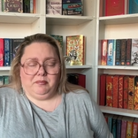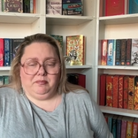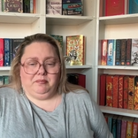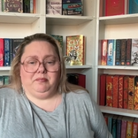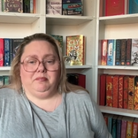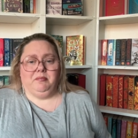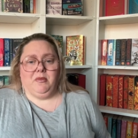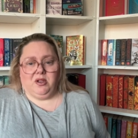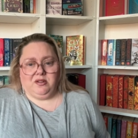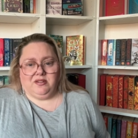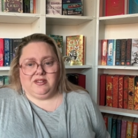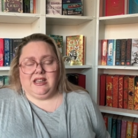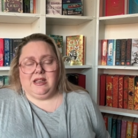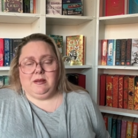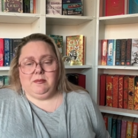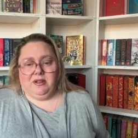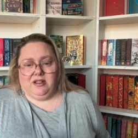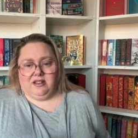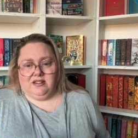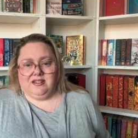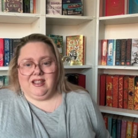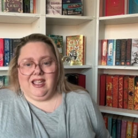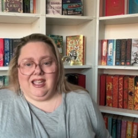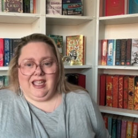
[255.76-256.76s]
mostly
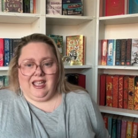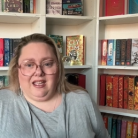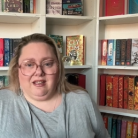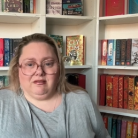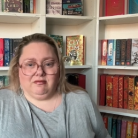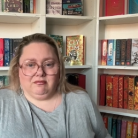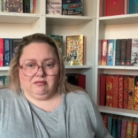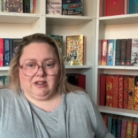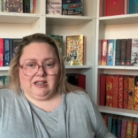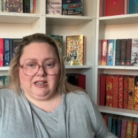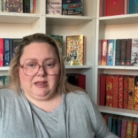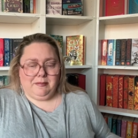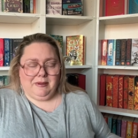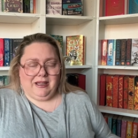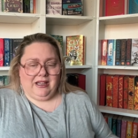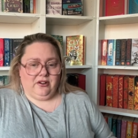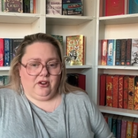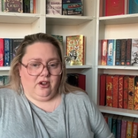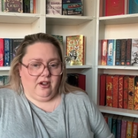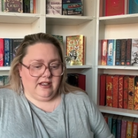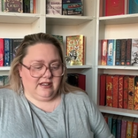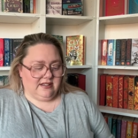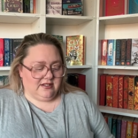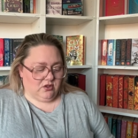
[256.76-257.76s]
because I get really bad
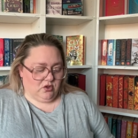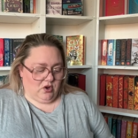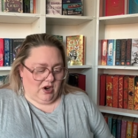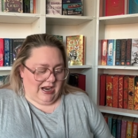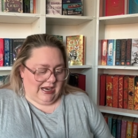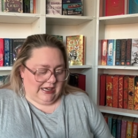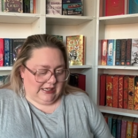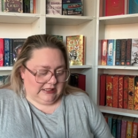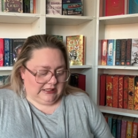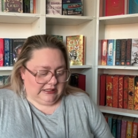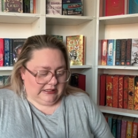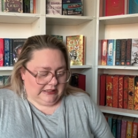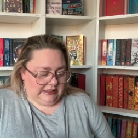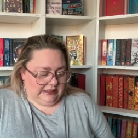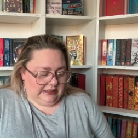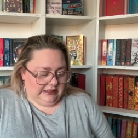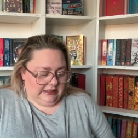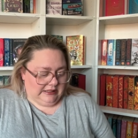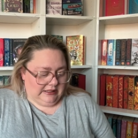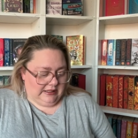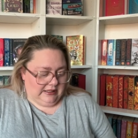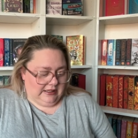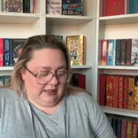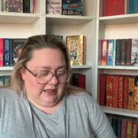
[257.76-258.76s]
eye strain.
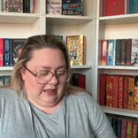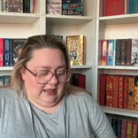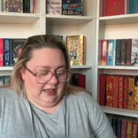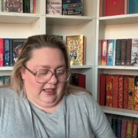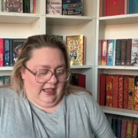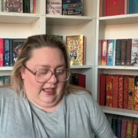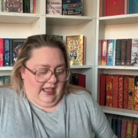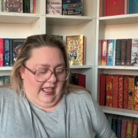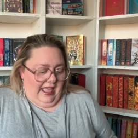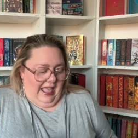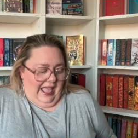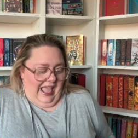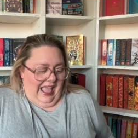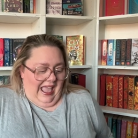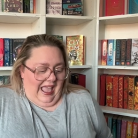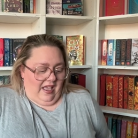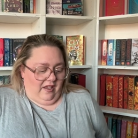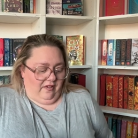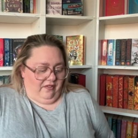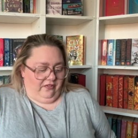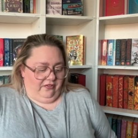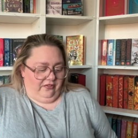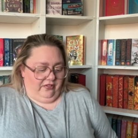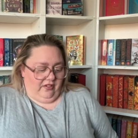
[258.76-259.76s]

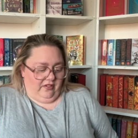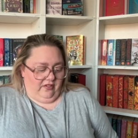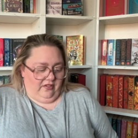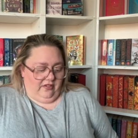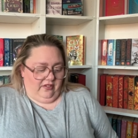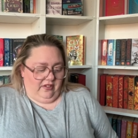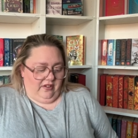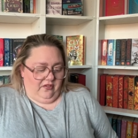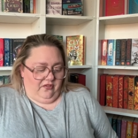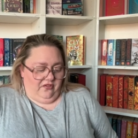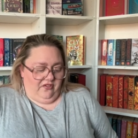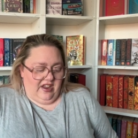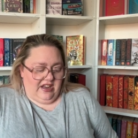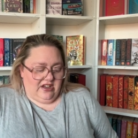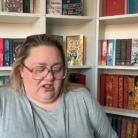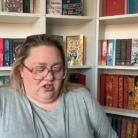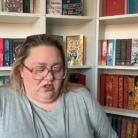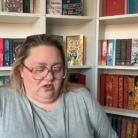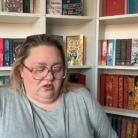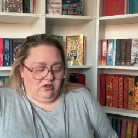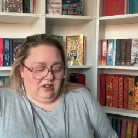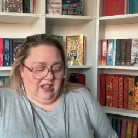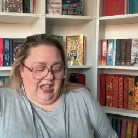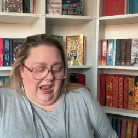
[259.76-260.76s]
F.
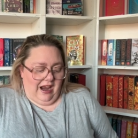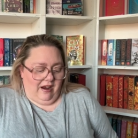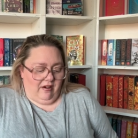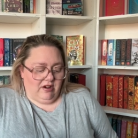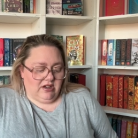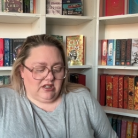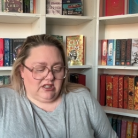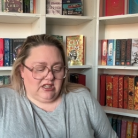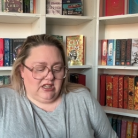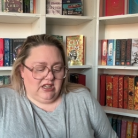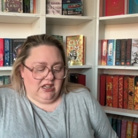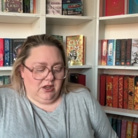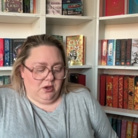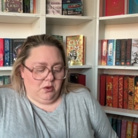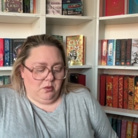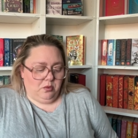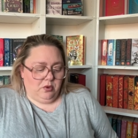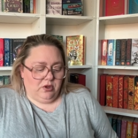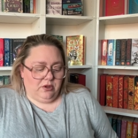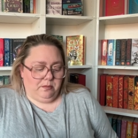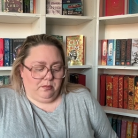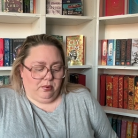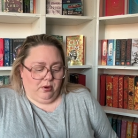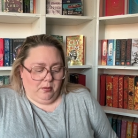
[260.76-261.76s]
Fictional character you
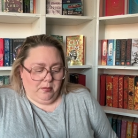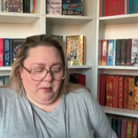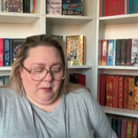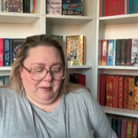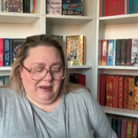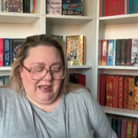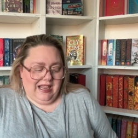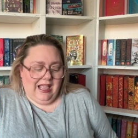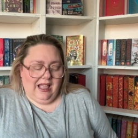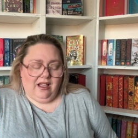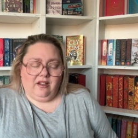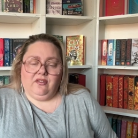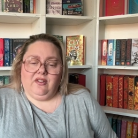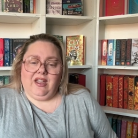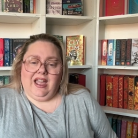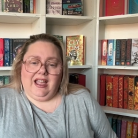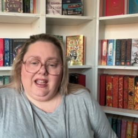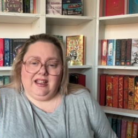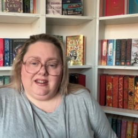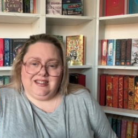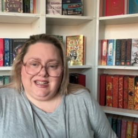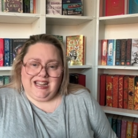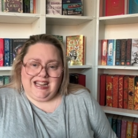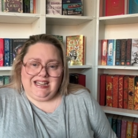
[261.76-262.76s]
would probably have
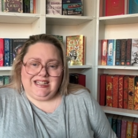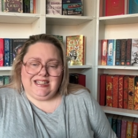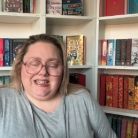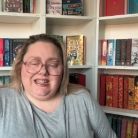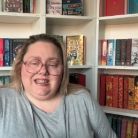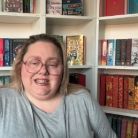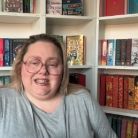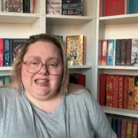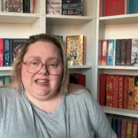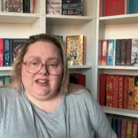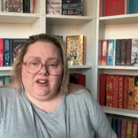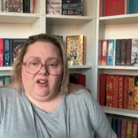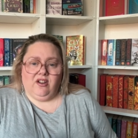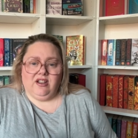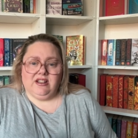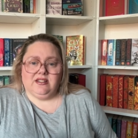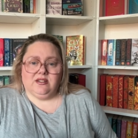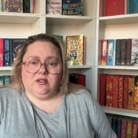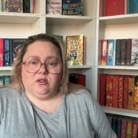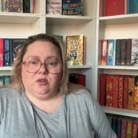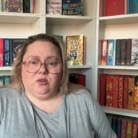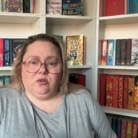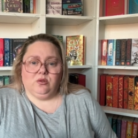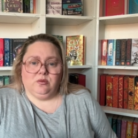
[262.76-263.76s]
dated in high
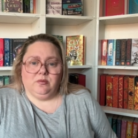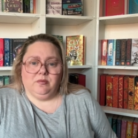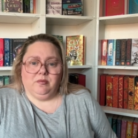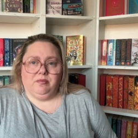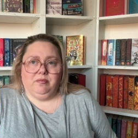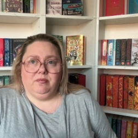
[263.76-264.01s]
school.